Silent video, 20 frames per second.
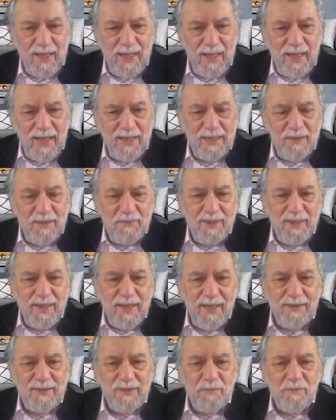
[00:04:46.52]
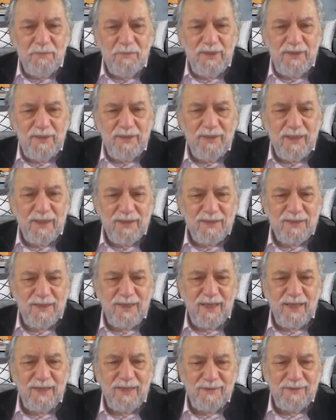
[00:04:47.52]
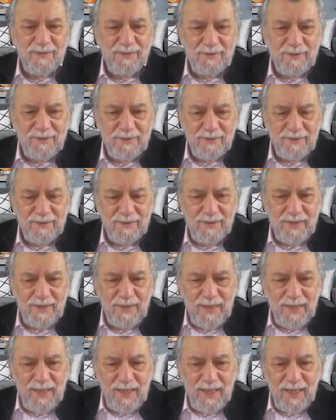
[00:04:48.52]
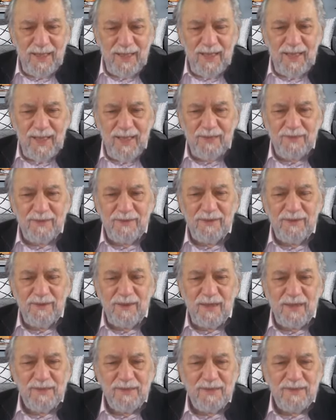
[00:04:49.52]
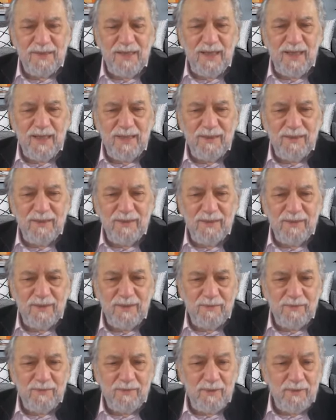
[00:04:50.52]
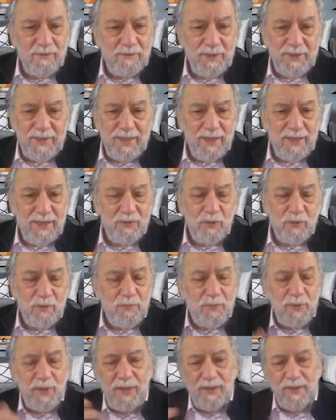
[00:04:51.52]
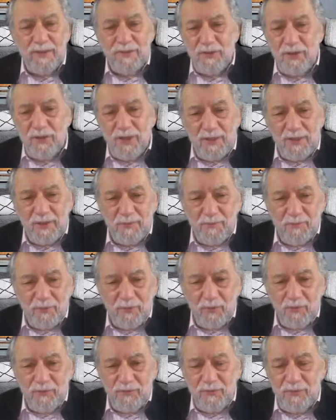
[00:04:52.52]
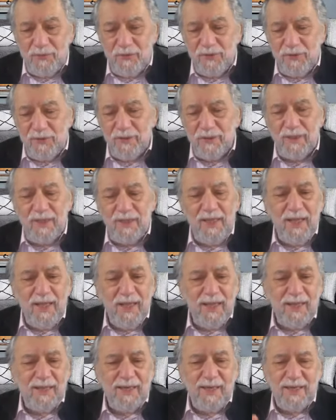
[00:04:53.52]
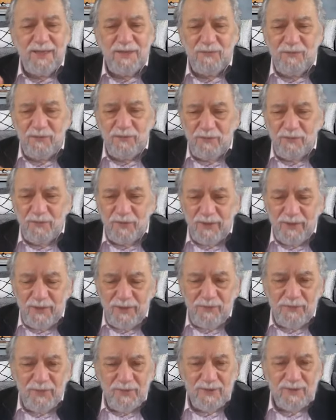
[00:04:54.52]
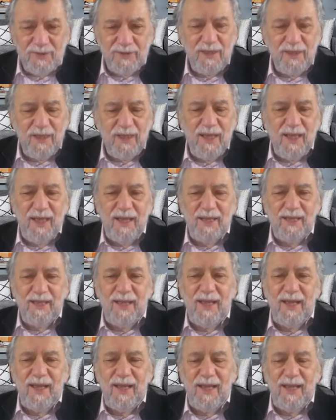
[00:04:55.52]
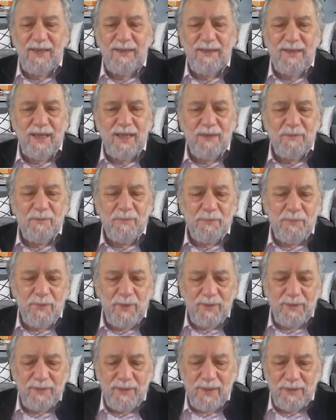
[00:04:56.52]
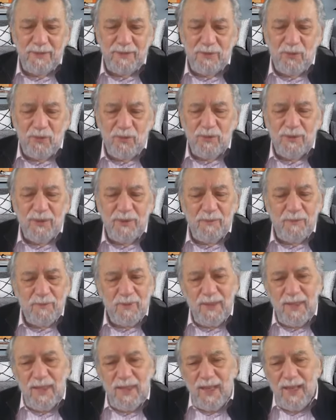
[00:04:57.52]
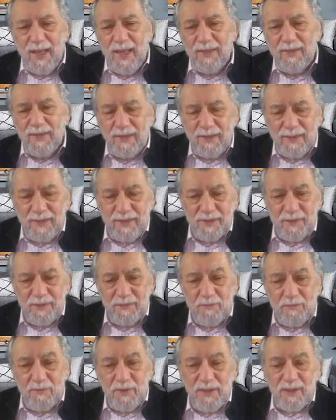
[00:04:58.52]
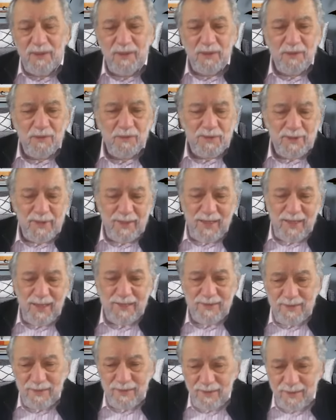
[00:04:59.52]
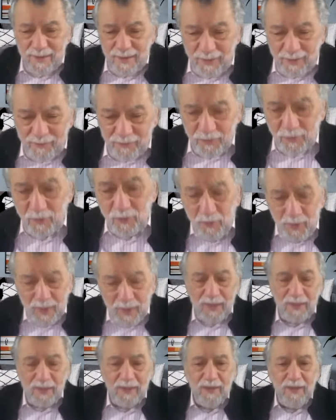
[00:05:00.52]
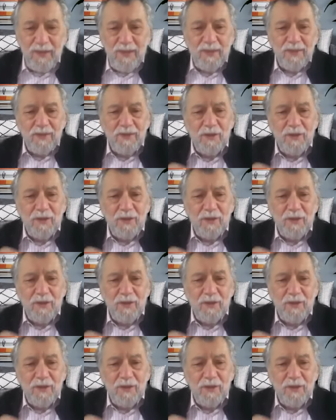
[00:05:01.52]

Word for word: And he began to beat Hassan. And Hassan began to apologize profusely and asked for forgiveness and told him that he didn't mean it. It was an accident. And after a while, the